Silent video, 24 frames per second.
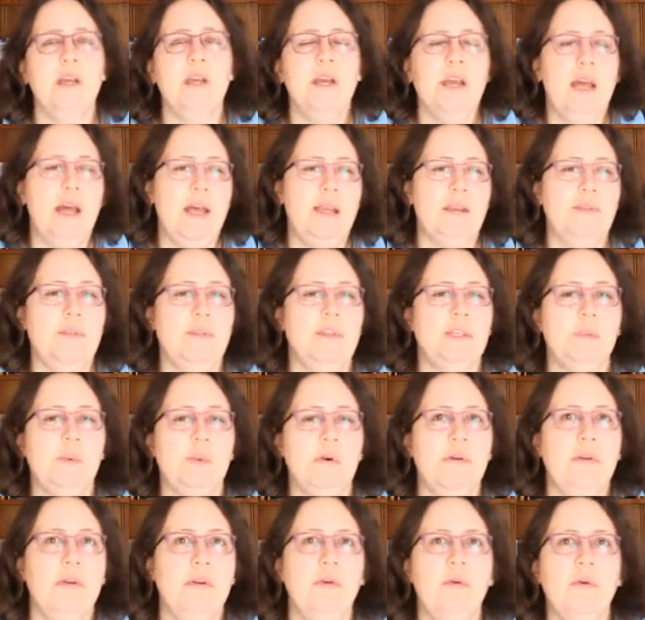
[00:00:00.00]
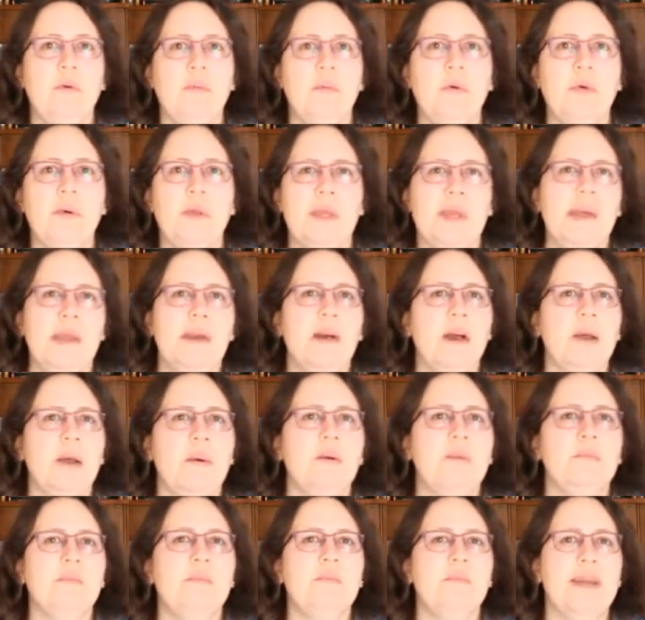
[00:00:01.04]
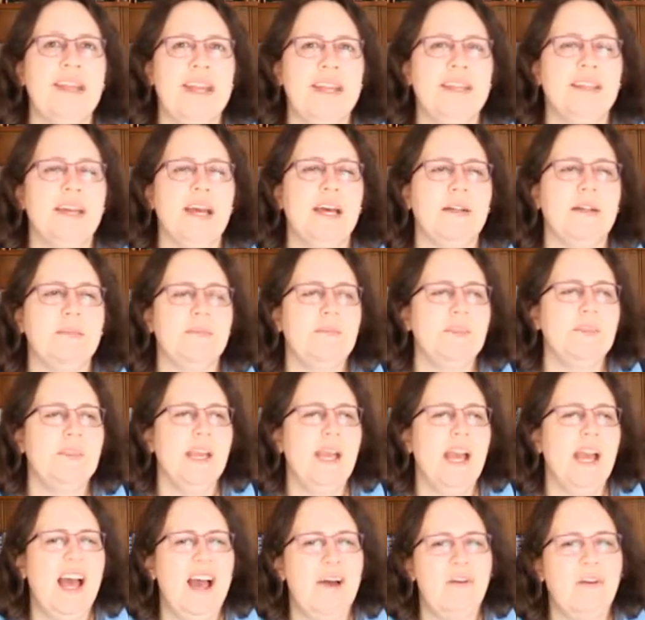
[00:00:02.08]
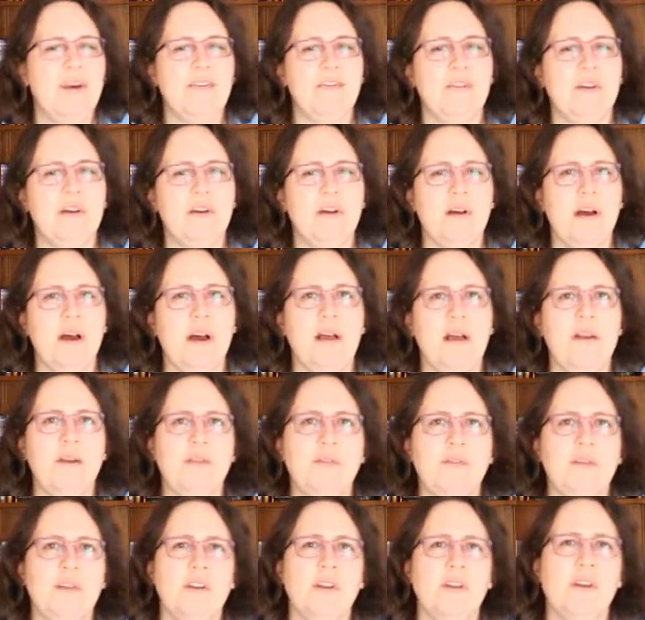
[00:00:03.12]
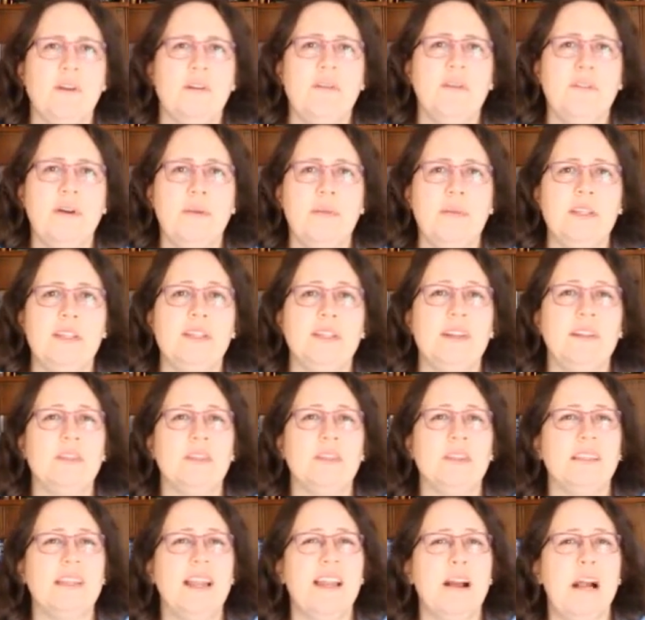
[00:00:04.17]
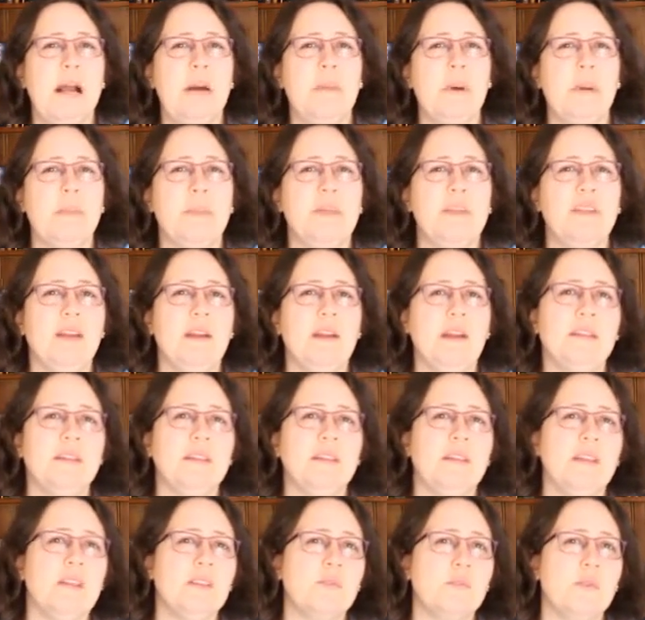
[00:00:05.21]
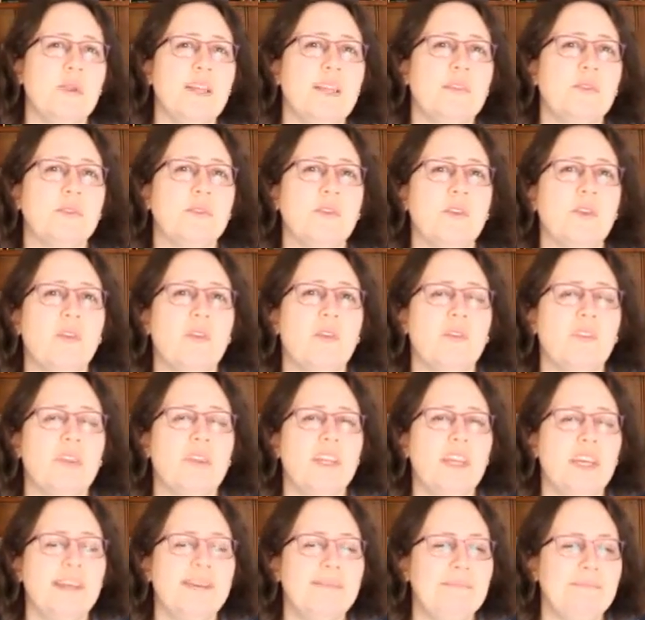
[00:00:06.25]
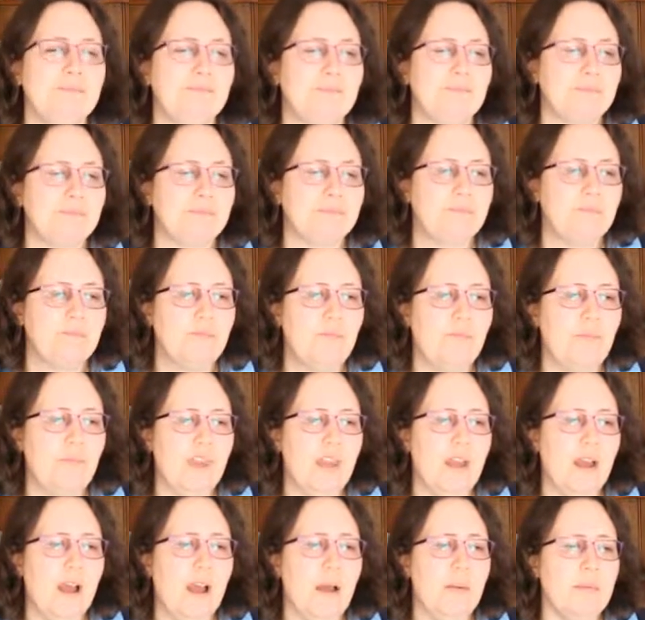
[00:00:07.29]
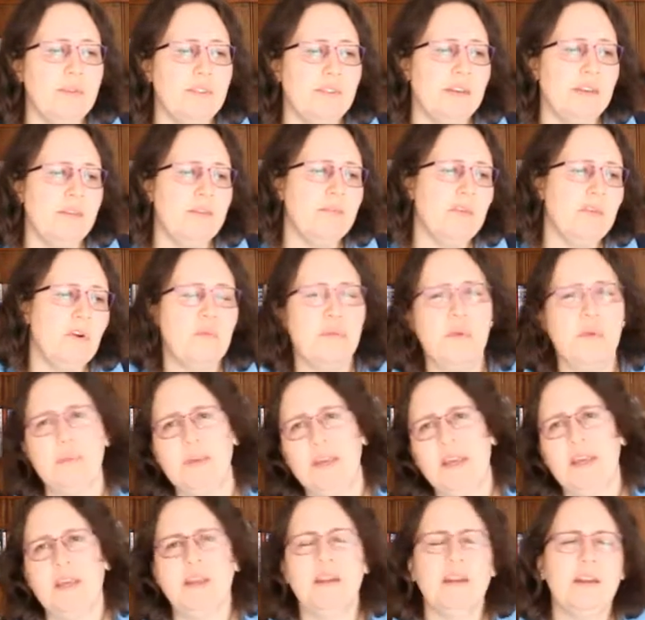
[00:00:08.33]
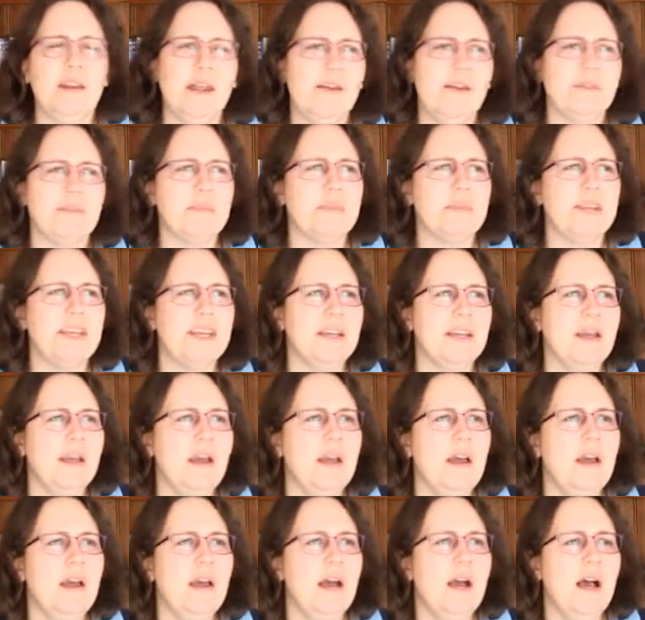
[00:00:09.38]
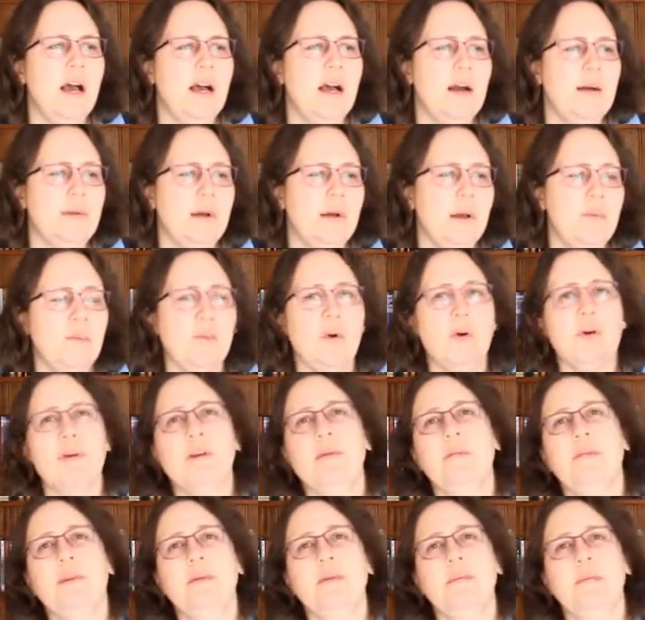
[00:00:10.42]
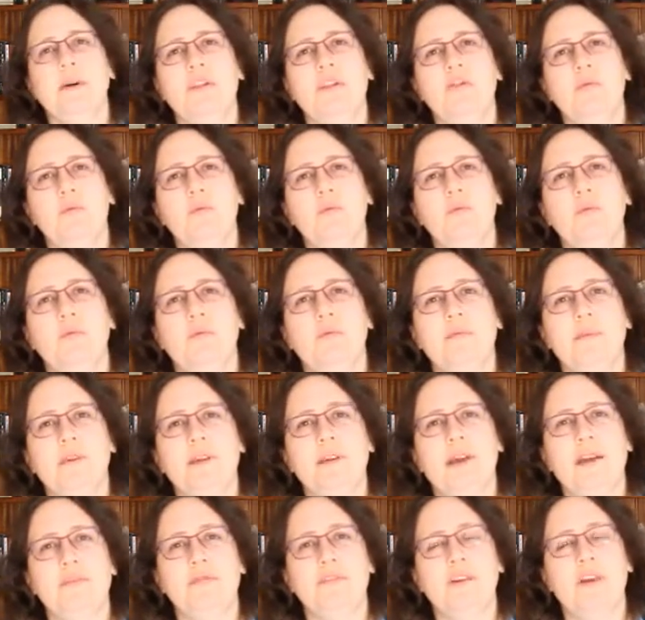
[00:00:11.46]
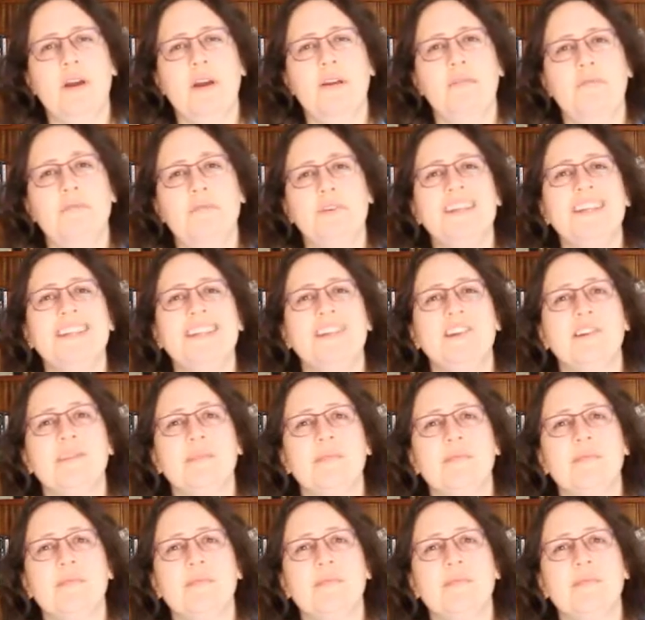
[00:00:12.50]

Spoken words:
and if this were a normal year I would make that. However, I've got a lot of family stuff that's now come up in the last 6 weeks or so of the year. It's going to involve me being in and out a bit. I'm not going to be in my normal every night reading